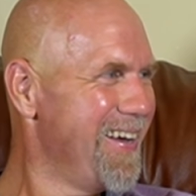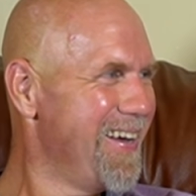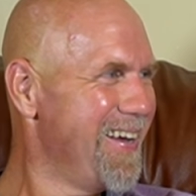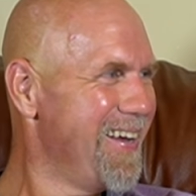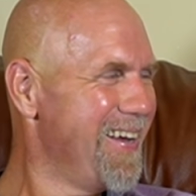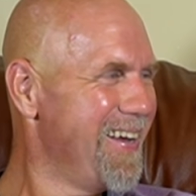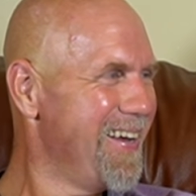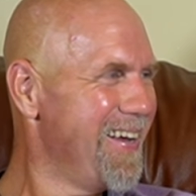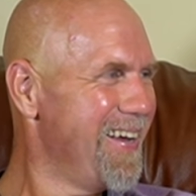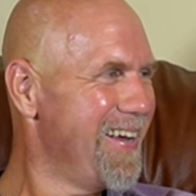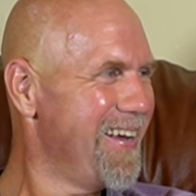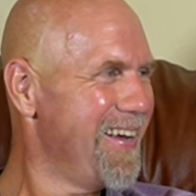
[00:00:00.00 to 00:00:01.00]

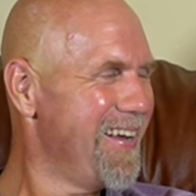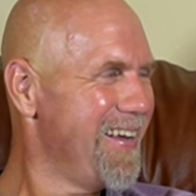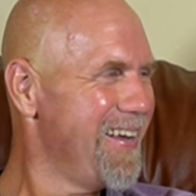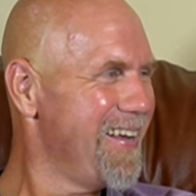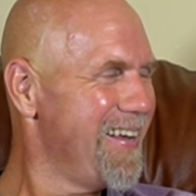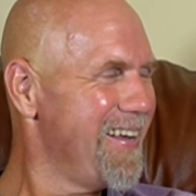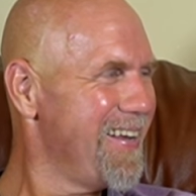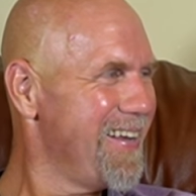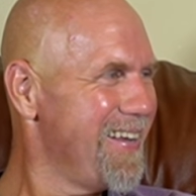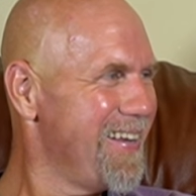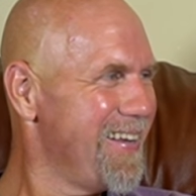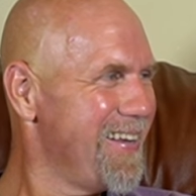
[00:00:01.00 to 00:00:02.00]

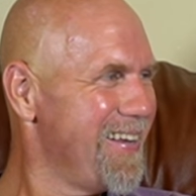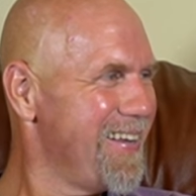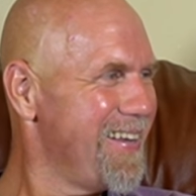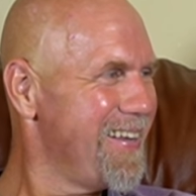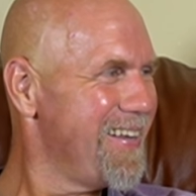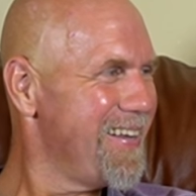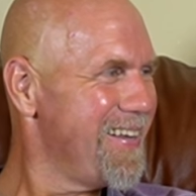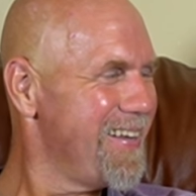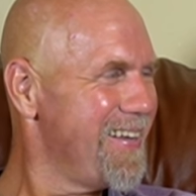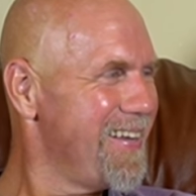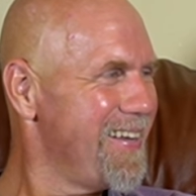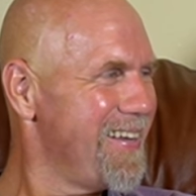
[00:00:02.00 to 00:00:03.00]

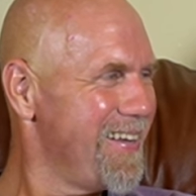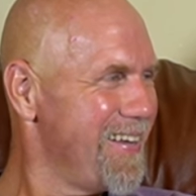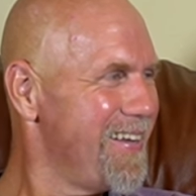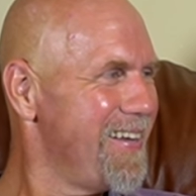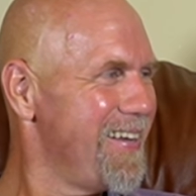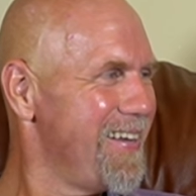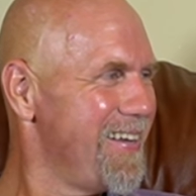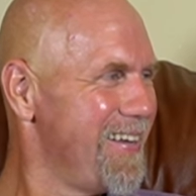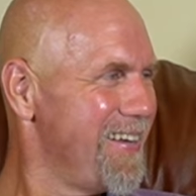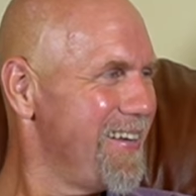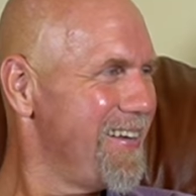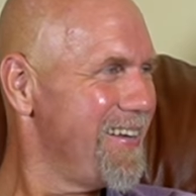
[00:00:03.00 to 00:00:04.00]

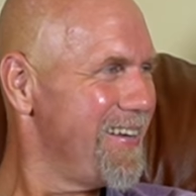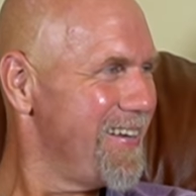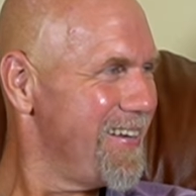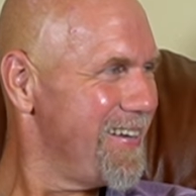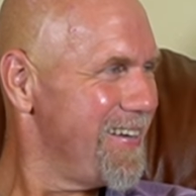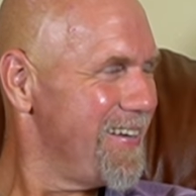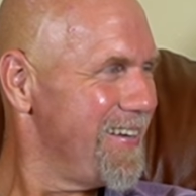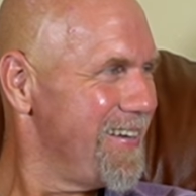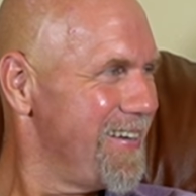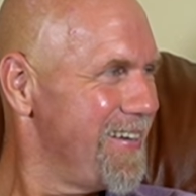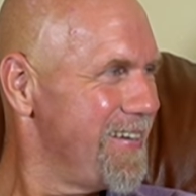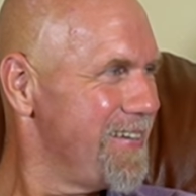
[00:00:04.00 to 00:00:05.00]

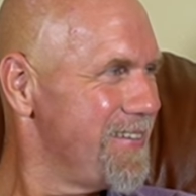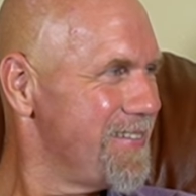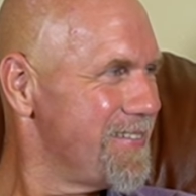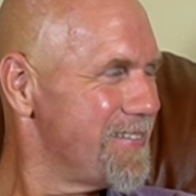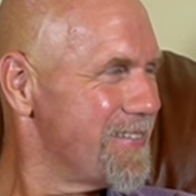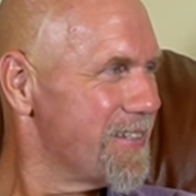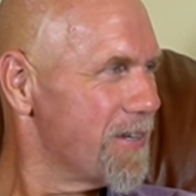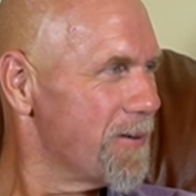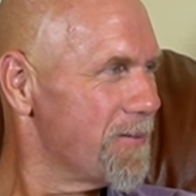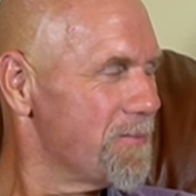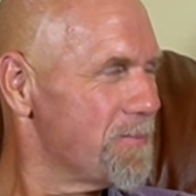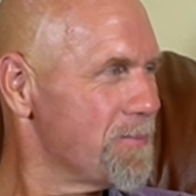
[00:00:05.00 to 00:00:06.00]
The person shown says nothing.